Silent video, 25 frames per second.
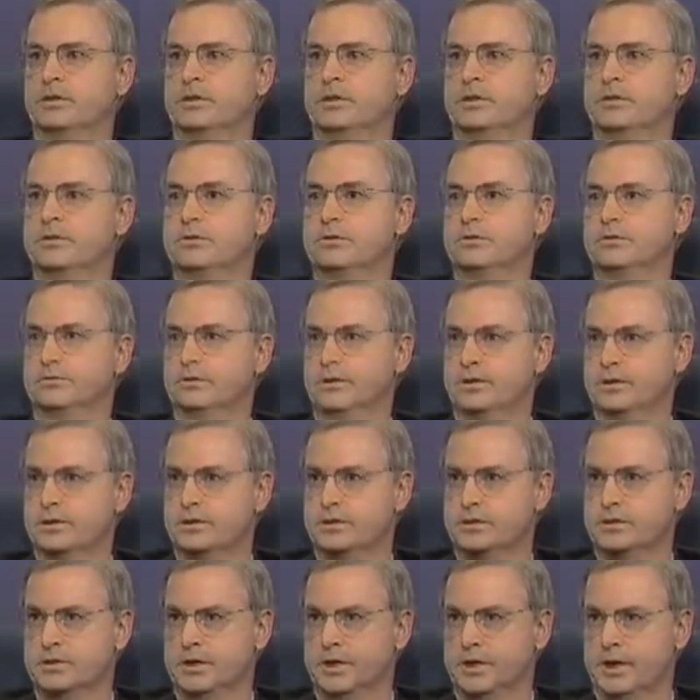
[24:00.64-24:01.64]
and to
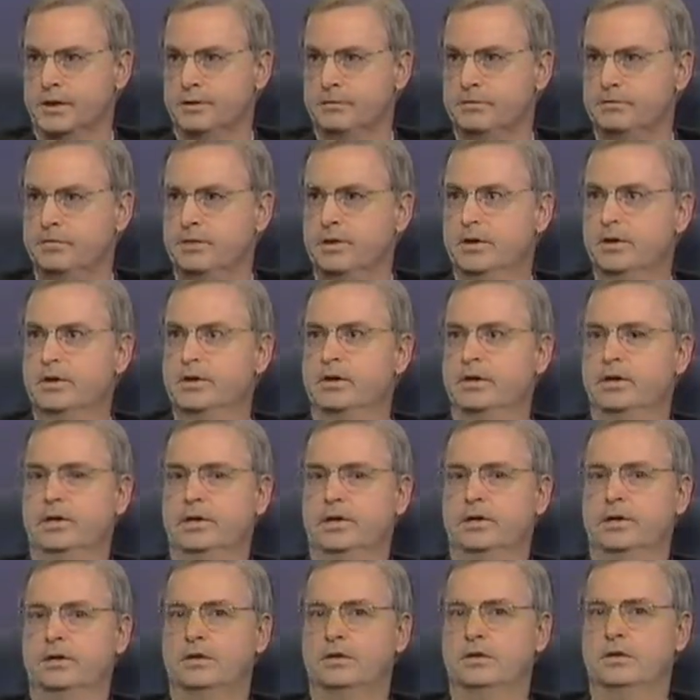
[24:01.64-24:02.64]
religious life.
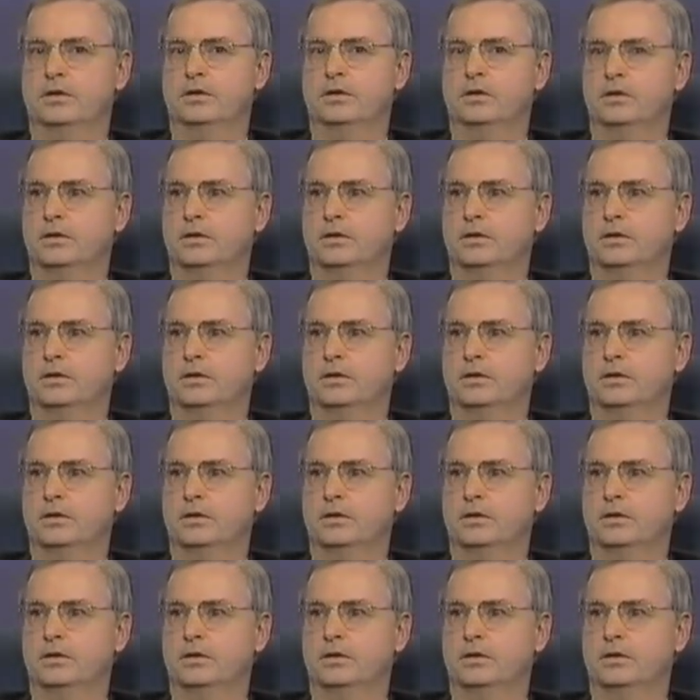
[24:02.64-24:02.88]
And uh,